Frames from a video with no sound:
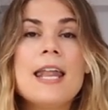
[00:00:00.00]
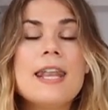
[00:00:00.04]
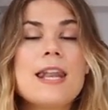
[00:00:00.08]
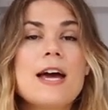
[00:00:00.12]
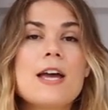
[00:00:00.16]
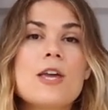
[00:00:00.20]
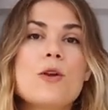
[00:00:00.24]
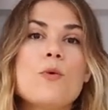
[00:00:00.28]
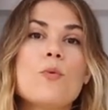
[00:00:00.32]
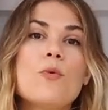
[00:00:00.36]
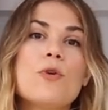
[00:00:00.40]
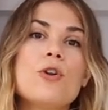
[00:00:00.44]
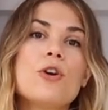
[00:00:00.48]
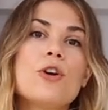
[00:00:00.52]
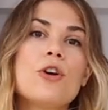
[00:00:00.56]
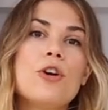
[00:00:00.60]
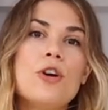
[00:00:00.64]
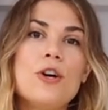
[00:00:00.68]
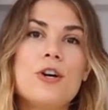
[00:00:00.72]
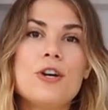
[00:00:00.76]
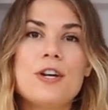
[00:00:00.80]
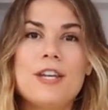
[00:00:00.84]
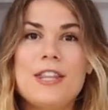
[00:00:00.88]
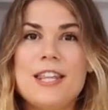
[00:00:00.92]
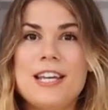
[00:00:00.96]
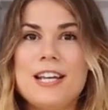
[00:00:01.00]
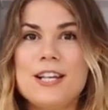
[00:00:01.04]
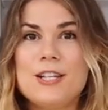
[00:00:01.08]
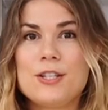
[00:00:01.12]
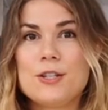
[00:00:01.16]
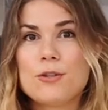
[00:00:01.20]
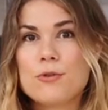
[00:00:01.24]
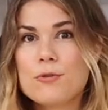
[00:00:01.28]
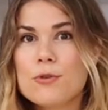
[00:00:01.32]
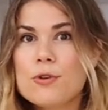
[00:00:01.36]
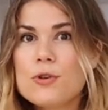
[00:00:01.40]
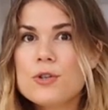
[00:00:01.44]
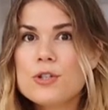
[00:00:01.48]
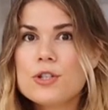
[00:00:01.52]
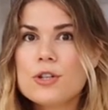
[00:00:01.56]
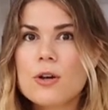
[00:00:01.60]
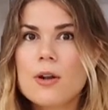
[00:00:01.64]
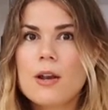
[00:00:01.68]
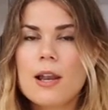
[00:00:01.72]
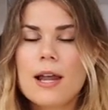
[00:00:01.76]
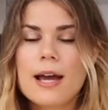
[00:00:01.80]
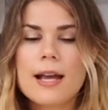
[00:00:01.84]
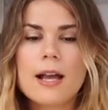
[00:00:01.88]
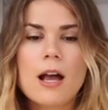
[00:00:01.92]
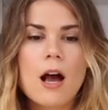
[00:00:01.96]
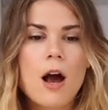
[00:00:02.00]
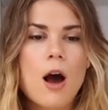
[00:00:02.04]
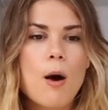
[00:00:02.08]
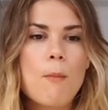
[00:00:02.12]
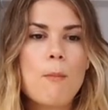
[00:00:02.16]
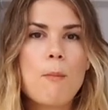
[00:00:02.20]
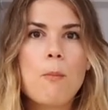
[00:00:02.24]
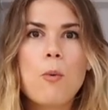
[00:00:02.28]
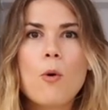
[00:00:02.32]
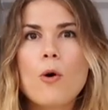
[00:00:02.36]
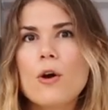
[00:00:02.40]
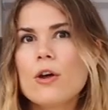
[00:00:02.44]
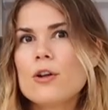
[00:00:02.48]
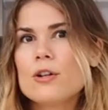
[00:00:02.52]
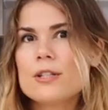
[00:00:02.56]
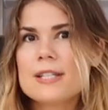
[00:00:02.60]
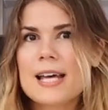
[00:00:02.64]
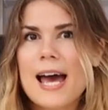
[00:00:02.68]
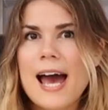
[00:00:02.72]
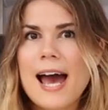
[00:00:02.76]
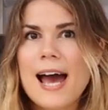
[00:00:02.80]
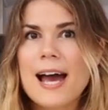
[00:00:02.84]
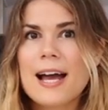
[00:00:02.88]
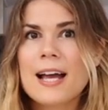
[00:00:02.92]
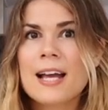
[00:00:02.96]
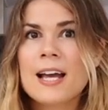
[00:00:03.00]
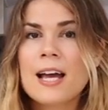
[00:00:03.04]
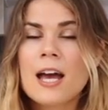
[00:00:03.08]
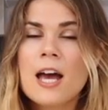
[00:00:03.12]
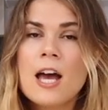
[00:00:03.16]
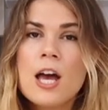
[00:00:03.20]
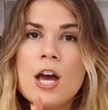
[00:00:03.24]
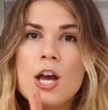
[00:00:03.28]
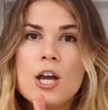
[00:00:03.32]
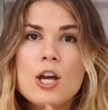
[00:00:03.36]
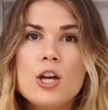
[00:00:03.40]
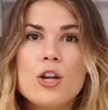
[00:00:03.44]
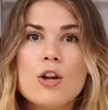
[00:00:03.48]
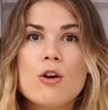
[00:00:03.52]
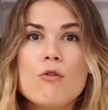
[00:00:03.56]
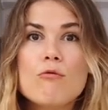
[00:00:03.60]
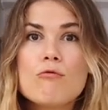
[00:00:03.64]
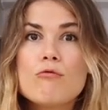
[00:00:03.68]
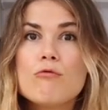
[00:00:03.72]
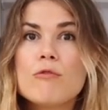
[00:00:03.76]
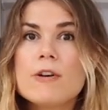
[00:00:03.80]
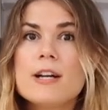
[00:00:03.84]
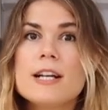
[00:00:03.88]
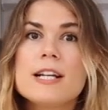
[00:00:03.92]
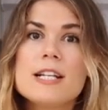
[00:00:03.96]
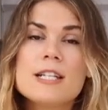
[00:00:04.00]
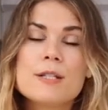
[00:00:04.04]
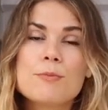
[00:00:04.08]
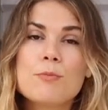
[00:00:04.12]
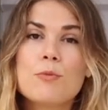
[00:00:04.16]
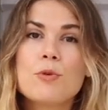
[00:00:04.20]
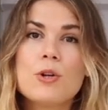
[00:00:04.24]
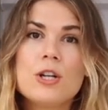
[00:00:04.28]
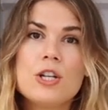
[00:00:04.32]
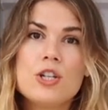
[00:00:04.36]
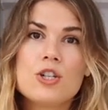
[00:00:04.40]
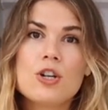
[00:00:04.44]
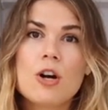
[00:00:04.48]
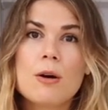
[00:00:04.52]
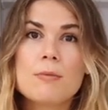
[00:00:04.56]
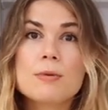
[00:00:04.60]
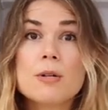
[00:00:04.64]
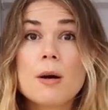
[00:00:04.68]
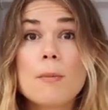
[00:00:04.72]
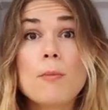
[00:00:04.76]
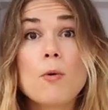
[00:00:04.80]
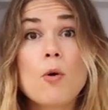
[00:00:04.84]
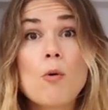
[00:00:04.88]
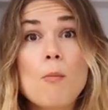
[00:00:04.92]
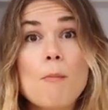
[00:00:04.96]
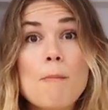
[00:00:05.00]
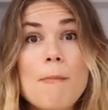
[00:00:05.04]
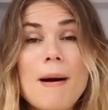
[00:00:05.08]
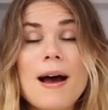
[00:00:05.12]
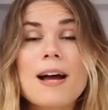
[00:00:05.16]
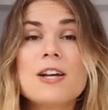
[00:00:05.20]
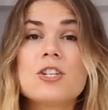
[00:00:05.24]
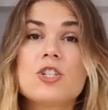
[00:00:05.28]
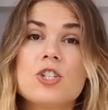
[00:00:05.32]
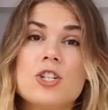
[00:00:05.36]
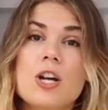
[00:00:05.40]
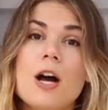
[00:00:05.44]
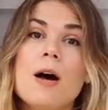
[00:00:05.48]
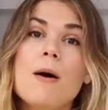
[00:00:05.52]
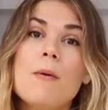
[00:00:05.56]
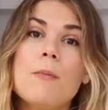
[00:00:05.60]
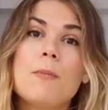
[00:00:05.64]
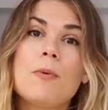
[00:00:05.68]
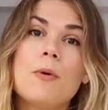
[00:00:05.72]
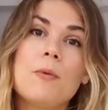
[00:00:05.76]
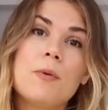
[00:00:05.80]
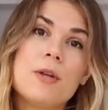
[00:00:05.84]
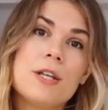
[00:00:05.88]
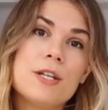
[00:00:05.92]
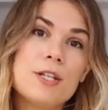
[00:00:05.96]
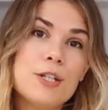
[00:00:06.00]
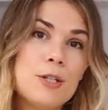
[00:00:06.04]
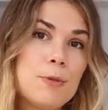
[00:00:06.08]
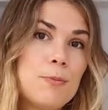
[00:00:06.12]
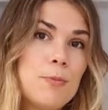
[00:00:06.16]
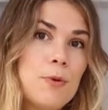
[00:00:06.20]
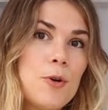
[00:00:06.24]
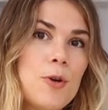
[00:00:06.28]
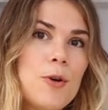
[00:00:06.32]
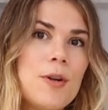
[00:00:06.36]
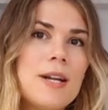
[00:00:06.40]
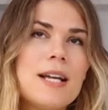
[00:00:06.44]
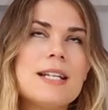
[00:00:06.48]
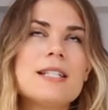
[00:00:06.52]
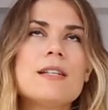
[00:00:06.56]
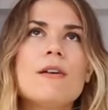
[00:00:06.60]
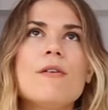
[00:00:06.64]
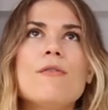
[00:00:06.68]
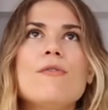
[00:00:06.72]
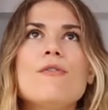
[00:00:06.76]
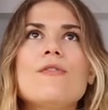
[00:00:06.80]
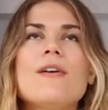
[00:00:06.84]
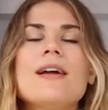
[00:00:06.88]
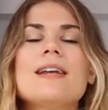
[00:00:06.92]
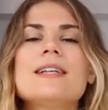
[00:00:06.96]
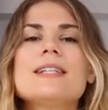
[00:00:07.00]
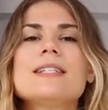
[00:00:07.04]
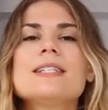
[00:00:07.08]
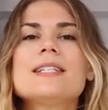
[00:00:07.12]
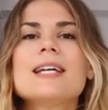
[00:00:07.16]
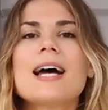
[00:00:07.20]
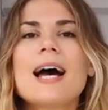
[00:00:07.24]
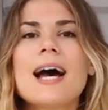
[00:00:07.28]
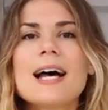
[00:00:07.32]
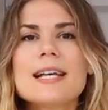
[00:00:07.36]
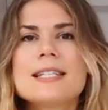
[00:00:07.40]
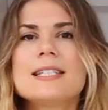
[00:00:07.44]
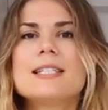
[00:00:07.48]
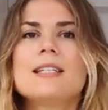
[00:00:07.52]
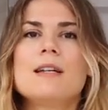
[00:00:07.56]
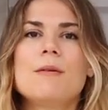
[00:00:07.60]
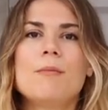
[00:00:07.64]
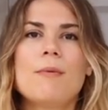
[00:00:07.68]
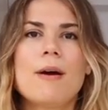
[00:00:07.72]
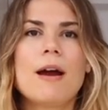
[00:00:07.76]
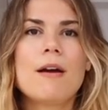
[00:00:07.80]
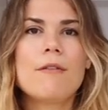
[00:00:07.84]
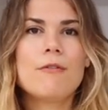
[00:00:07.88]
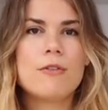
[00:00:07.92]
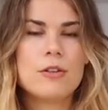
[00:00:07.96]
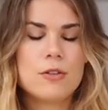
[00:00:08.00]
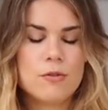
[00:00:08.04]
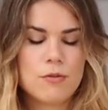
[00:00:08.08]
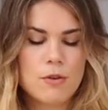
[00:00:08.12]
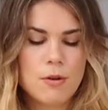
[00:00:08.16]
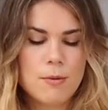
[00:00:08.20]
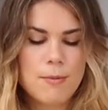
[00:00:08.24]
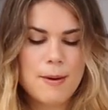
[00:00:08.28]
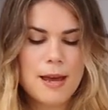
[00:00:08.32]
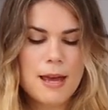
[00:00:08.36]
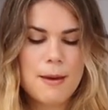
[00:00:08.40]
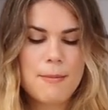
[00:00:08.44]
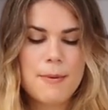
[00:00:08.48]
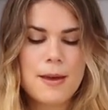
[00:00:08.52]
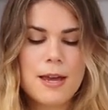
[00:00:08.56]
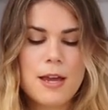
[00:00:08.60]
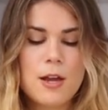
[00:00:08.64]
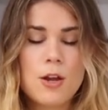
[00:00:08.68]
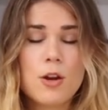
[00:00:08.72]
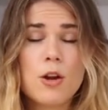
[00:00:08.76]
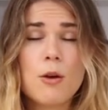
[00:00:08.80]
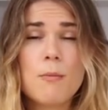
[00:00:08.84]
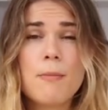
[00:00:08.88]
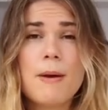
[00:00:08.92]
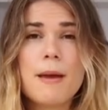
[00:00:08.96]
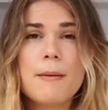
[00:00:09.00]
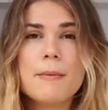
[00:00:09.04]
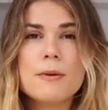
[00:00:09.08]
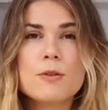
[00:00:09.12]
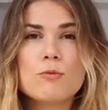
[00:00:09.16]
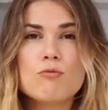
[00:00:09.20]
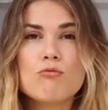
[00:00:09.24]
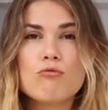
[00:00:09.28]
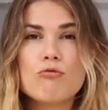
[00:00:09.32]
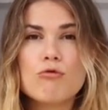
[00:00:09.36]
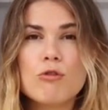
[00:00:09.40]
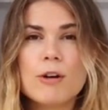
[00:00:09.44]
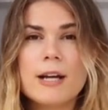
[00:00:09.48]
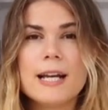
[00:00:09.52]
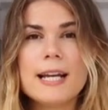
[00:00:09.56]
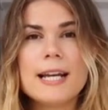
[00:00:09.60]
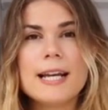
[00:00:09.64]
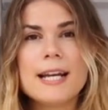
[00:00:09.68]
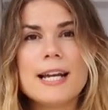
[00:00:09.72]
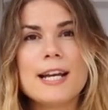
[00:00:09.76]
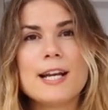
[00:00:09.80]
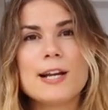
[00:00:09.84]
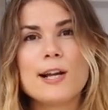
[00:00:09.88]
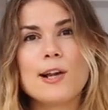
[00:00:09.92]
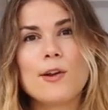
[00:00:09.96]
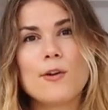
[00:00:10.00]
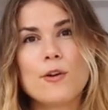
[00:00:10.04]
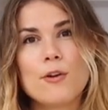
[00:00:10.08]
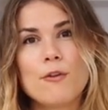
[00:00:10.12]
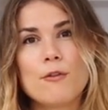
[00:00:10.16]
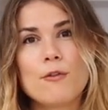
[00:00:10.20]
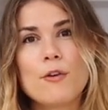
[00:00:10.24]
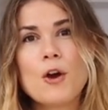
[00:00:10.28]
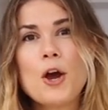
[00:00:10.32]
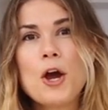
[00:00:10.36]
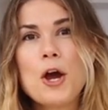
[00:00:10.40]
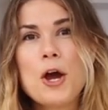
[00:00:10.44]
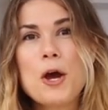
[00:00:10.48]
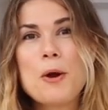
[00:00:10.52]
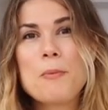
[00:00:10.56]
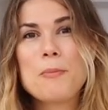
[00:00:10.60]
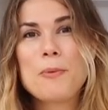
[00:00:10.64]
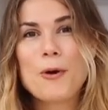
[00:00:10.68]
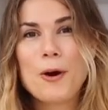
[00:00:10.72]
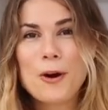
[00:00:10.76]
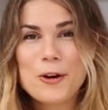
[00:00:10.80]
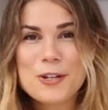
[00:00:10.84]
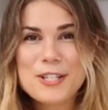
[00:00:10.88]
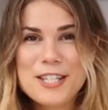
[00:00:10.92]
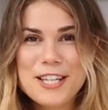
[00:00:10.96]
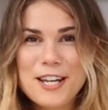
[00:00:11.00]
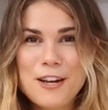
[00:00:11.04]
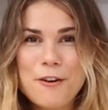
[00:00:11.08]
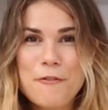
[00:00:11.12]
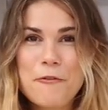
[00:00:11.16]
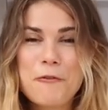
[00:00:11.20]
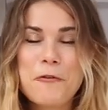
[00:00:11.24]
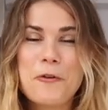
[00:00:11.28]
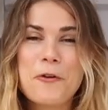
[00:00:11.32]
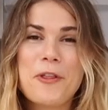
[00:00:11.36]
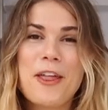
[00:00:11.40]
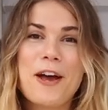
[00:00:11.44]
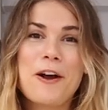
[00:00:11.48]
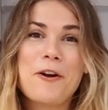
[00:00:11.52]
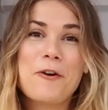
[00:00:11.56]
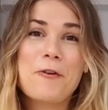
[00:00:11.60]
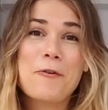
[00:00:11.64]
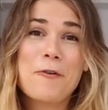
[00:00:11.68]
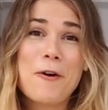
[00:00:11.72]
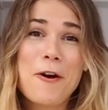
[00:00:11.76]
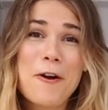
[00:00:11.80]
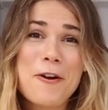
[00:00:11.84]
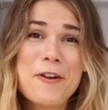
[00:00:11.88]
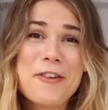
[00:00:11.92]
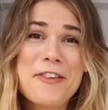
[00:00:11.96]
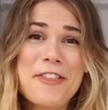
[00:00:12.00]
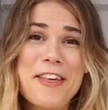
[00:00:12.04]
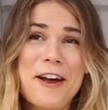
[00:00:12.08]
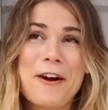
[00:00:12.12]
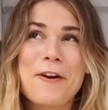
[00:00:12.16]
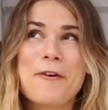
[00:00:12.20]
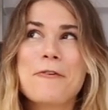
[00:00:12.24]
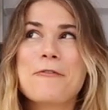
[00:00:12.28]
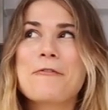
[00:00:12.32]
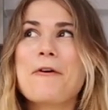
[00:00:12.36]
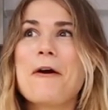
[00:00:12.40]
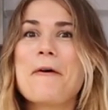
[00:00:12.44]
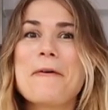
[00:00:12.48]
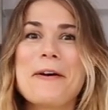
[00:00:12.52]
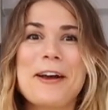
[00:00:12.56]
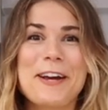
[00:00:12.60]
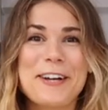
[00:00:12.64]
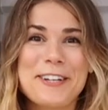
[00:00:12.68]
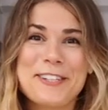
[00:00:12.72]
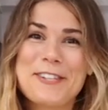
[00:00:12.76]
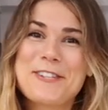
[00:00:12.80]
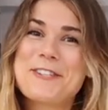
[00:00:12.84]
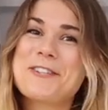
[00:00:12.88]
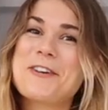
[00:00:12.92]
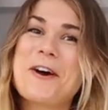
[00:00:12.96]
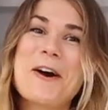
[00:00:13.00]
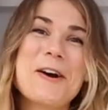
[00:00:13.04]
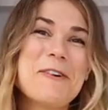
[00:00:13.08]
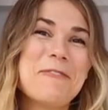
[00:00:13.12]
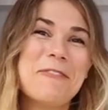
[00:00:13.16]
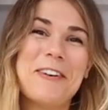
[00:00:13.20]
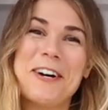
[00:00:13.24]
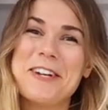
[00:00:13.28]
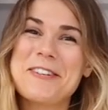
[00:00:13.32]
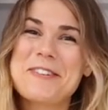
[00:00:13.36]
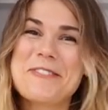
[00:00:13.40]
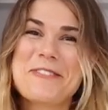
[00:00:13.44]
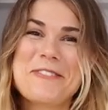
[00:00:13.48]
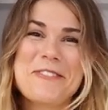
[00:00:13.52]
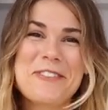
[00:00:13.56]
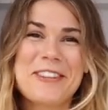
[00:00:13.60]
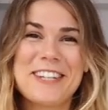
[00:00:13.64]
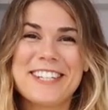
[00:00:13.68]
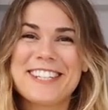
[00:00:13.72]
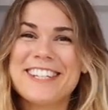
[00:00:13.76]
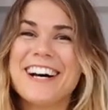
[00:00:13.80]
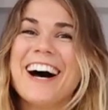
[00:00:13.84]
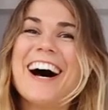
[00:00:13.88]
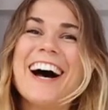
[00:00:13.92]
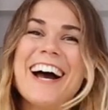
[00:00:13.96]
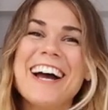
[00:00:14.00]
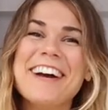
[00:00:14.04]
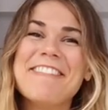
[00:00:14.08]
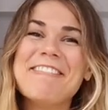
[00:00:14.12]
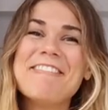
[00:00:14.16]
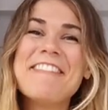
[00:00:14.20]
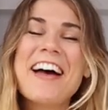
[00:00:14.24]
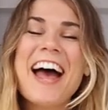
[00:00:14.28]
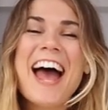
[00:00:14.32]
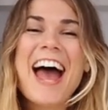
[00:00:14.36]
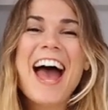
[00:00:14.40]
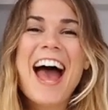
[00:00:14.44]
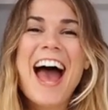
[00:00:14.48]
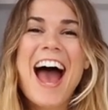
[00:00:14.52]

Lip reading: Now you want to cook these through, so like a boiled egg, you know, really smallly chopped up or mashed up with a spoon is a fantastic breakfast for a baby. You know, babies really need a lot of protein for their growth. They're growing so much all the time.